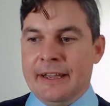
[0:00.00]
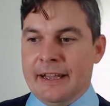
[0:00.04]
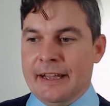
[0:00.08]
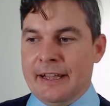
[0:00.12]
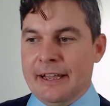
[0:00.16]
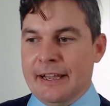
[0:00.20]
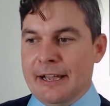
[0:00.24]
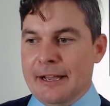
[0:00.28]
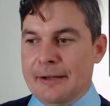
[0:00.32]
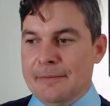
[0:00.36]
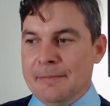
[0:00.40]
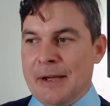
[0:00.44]

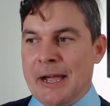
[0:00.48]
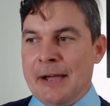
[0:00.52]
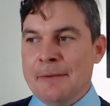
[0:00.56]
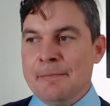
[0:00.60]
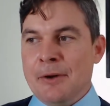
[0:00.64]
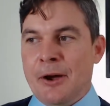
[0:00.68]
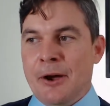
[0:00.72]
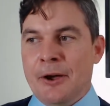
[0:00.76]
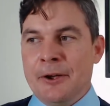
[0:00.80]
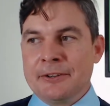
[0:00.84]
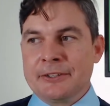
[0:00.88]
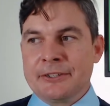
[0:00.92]

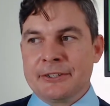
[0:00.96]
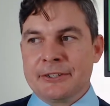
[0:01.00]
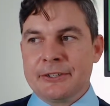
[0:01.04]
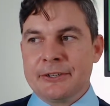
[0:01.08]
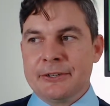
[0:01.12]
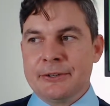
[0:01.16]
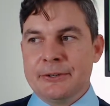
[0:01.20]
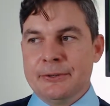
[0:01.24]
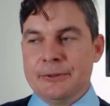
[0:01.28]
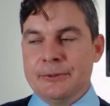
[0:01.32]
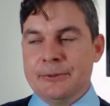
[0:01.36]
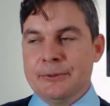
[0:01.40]
I'm
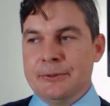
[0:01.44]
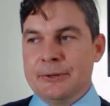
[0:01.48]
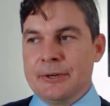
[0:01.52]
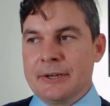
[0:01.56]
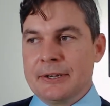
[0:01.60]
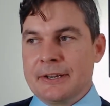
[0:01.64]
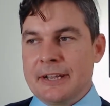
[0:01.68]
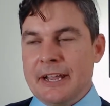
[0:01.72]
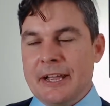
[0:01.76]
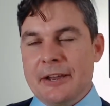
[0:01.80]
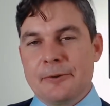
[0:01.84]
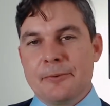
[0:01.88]
also
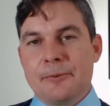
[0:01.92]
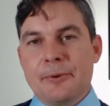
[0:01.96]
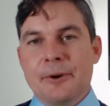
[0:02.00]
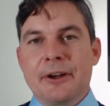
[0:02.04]
kind of